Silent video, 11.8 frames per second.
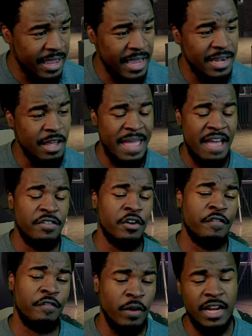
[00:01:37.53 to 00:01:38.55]
end up having
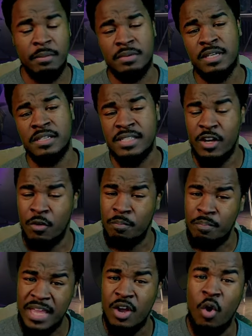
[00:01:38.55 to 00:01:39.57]
the freedom to still
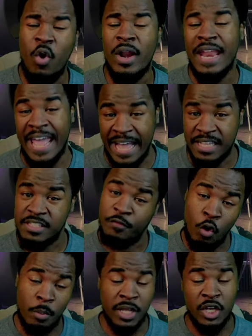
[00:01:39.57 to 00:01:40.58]
be on X,
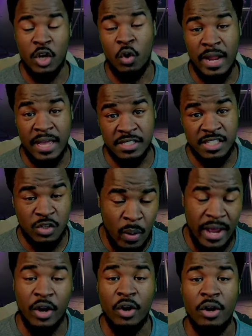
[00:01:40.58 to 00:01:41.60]
formerly known as
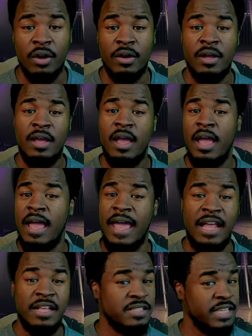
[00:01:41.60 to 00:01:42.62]
Twitter,
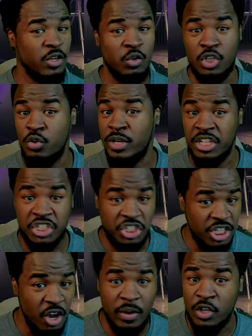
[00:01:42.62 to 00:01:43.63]
and still do his
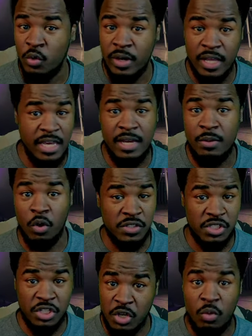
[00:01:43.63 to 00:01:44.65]
show and do what he
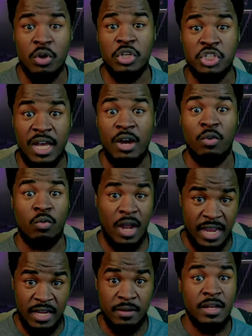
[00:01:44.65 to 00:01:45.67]
wants to do on the show,
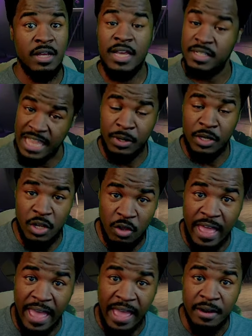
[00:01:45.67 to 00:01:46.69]
right? He's able to
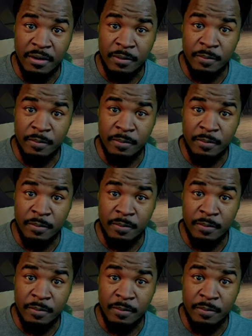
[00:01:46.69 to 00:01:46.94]
do that.